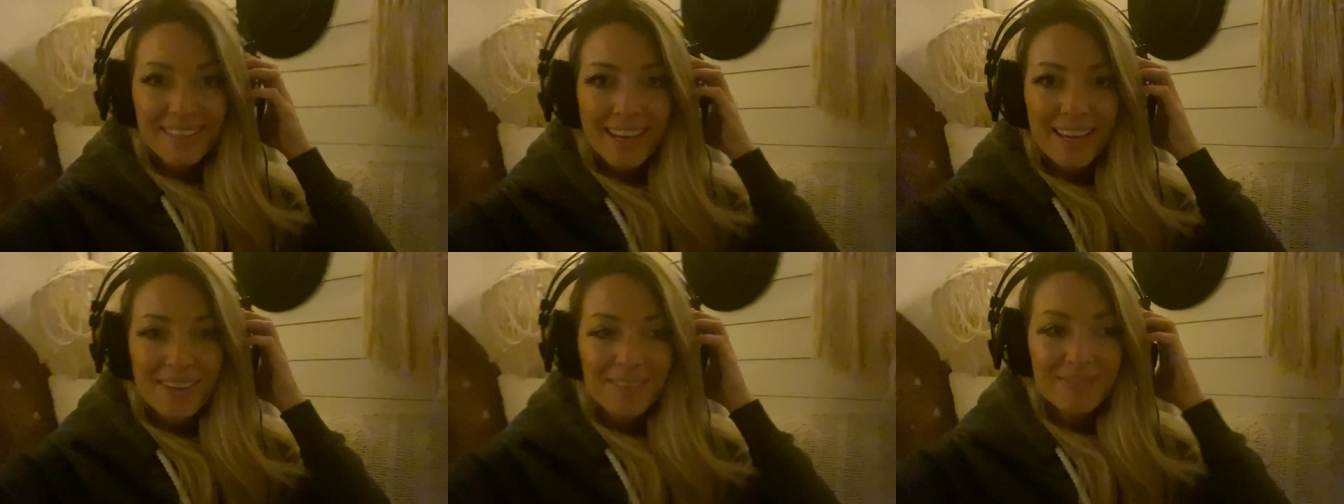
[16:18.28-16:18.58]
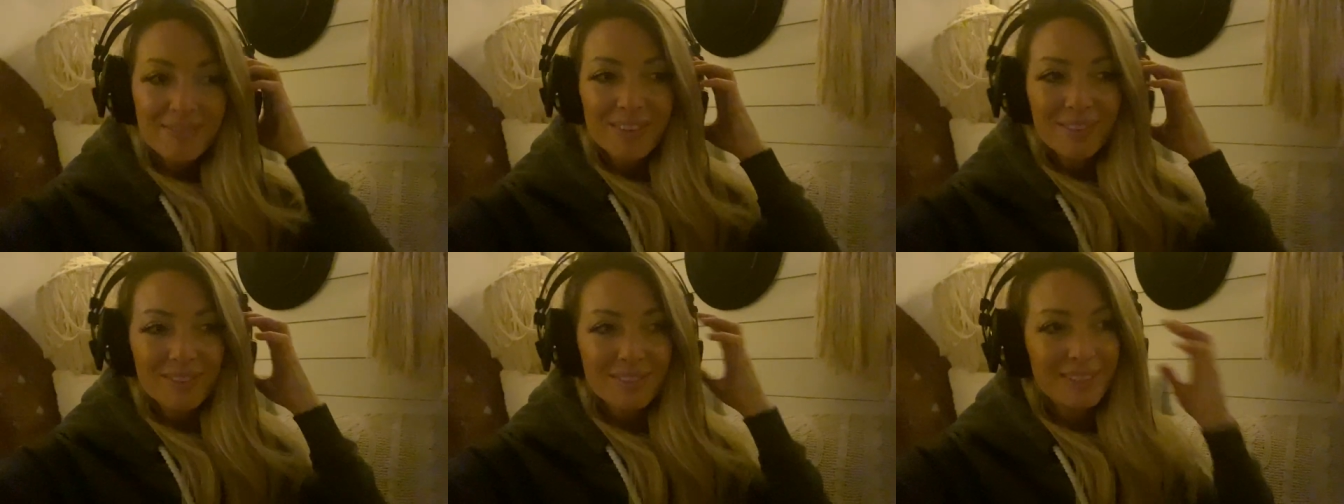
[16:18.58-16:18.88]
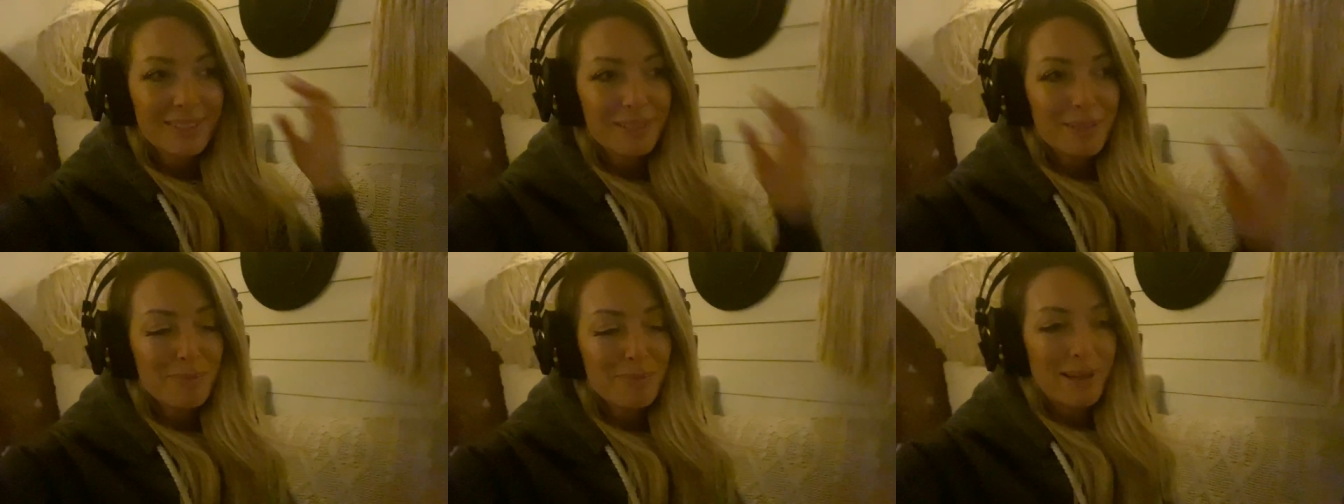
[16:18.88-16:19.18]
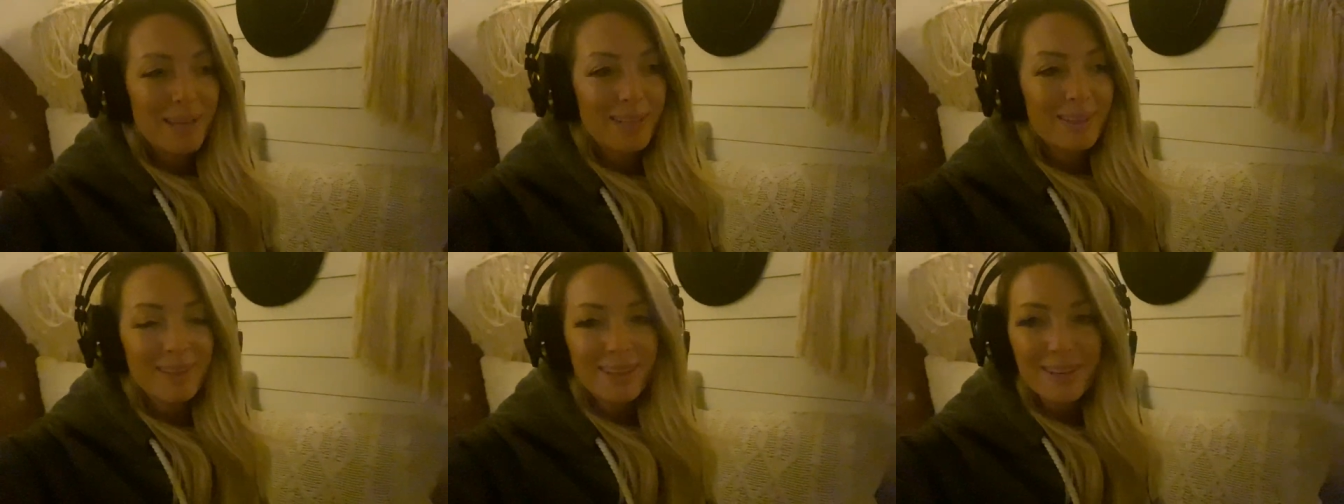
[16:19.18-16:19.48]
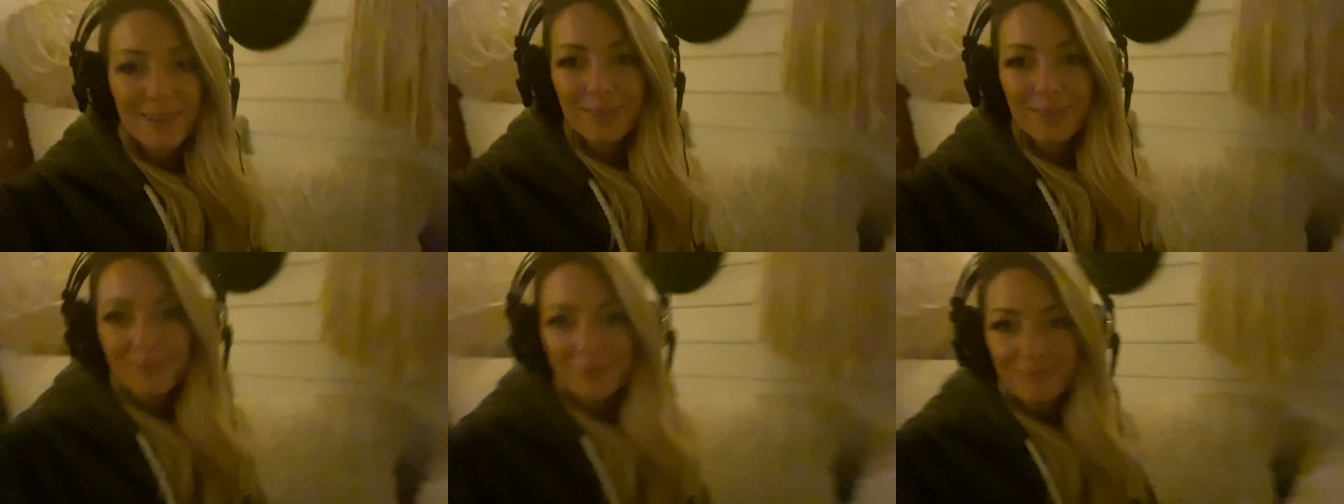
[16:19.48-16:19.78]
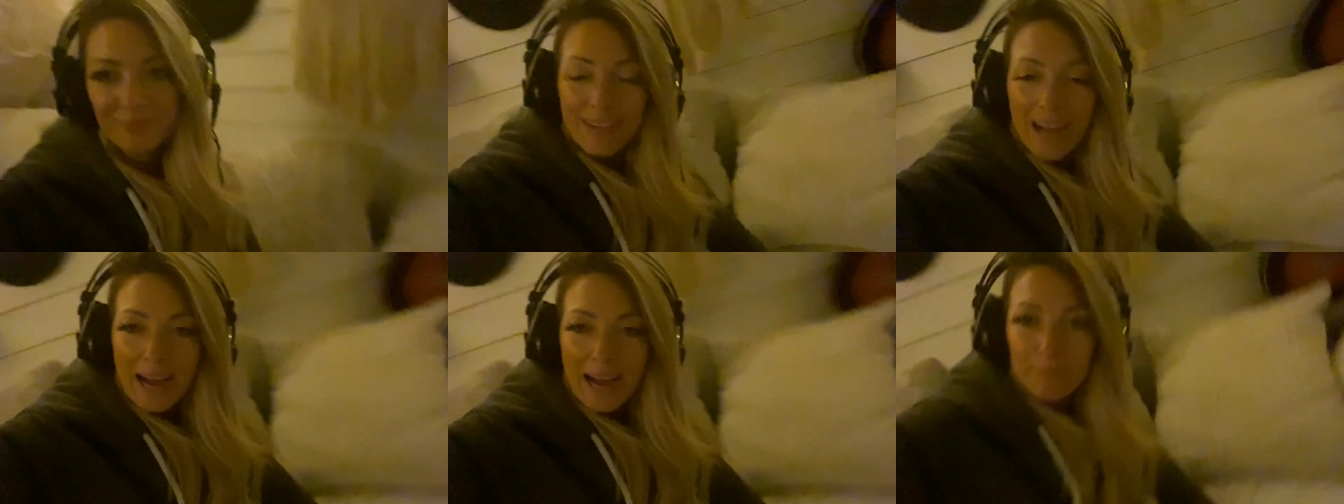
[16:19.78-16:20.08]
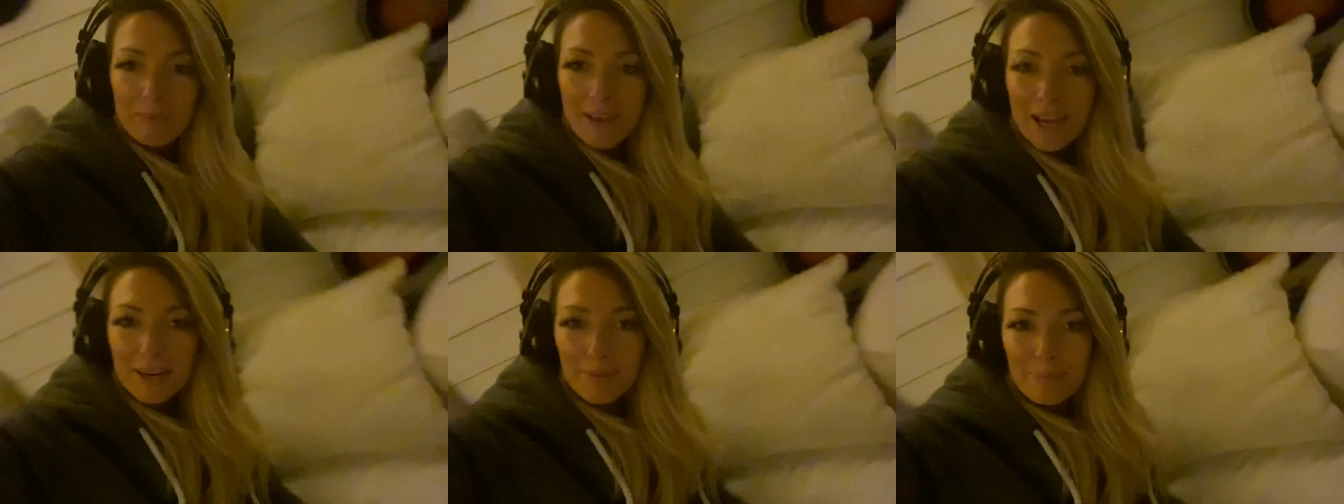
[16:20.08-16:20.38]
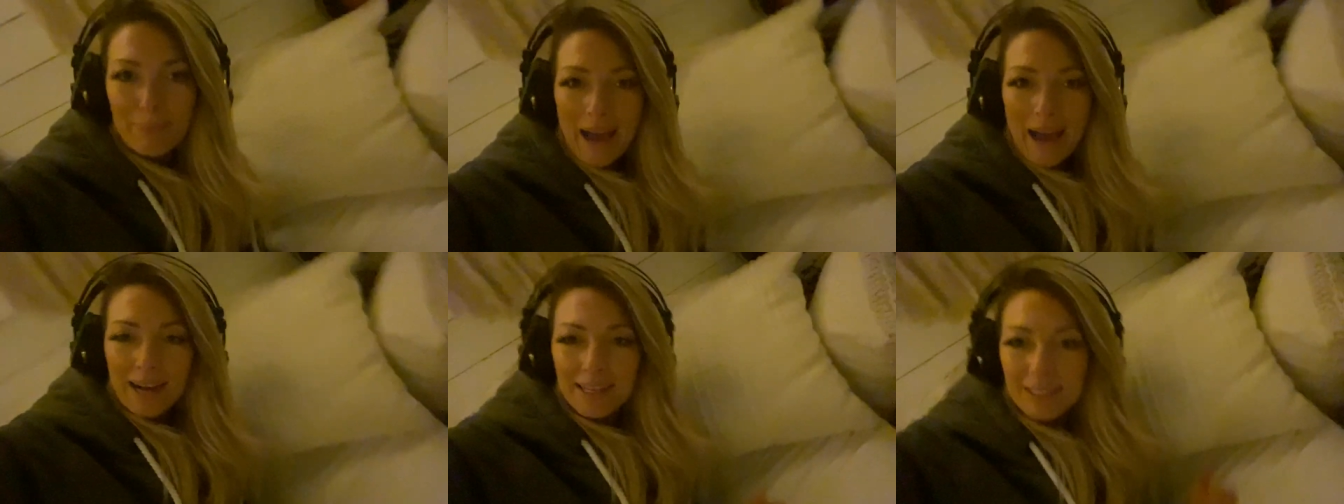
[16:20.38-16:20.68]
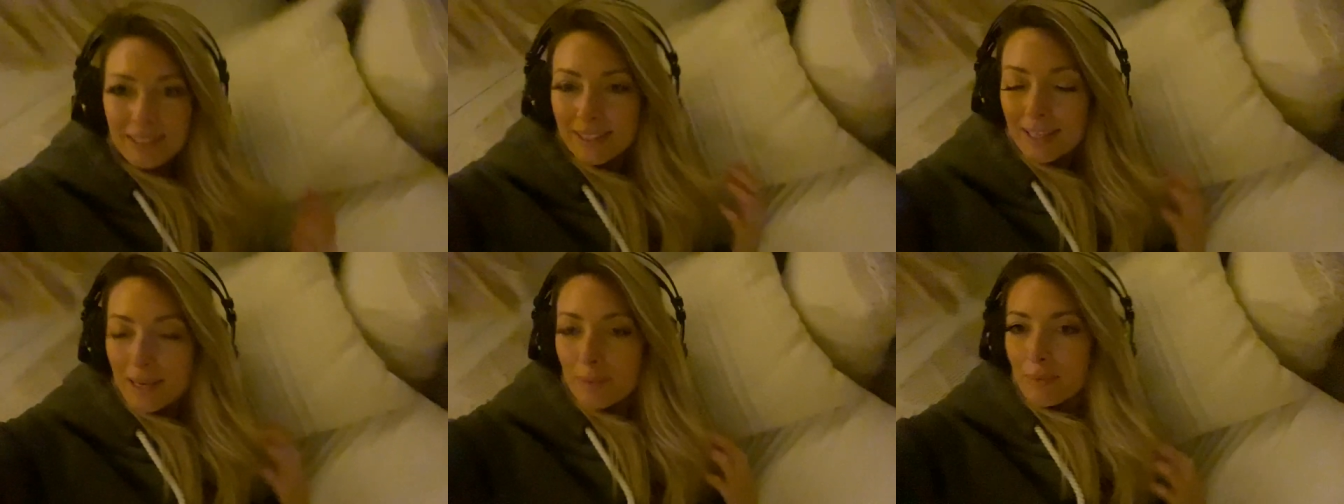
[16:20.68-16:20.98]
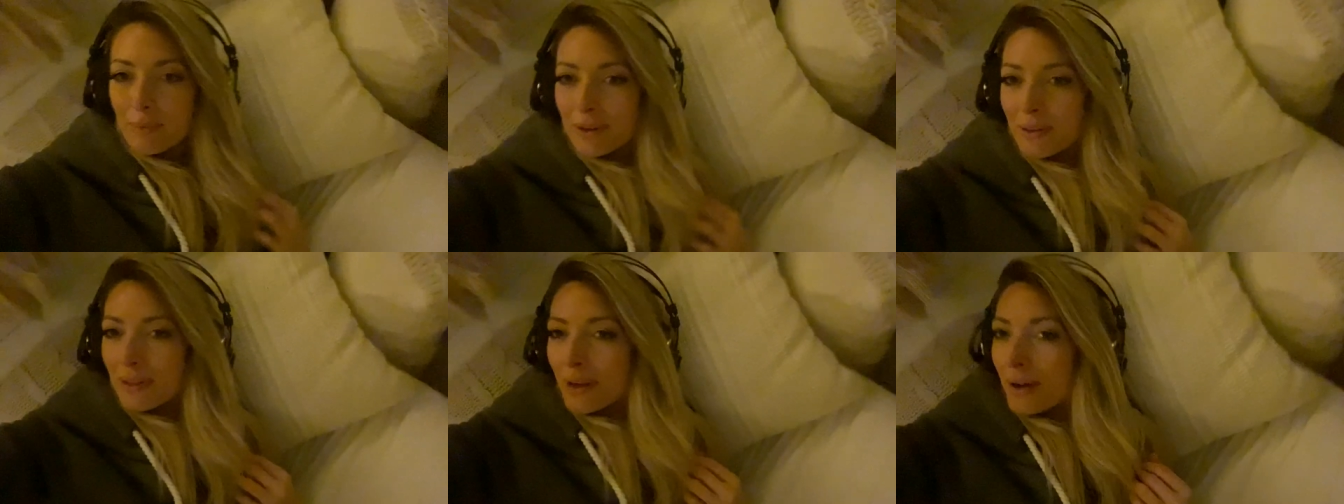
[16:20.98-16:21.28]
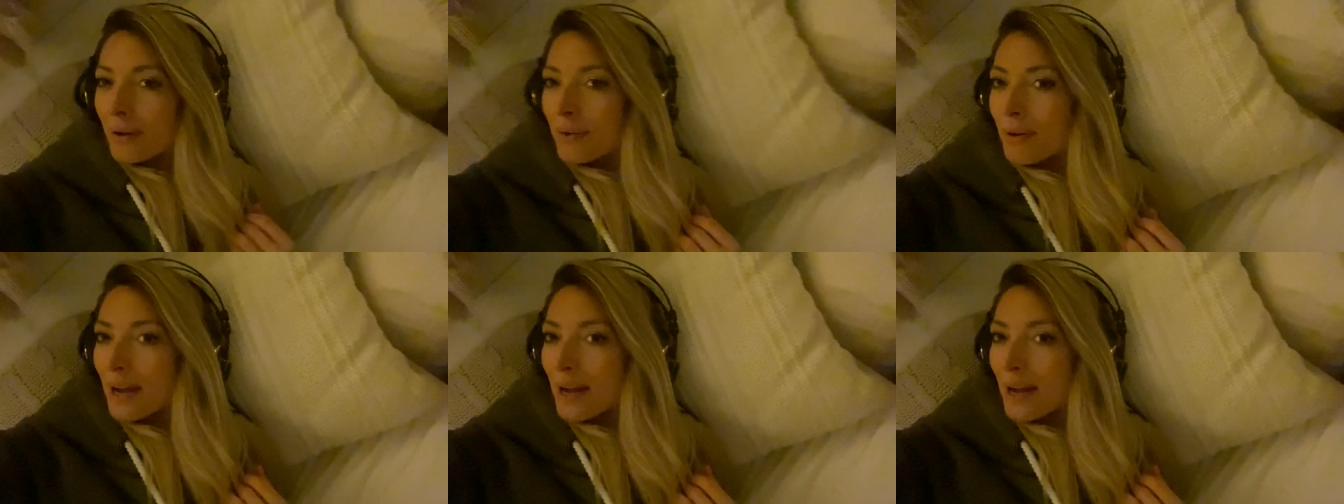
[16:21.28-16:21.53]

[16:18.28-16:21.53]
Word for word: headphones to bed though. I'm not a back sleeper though.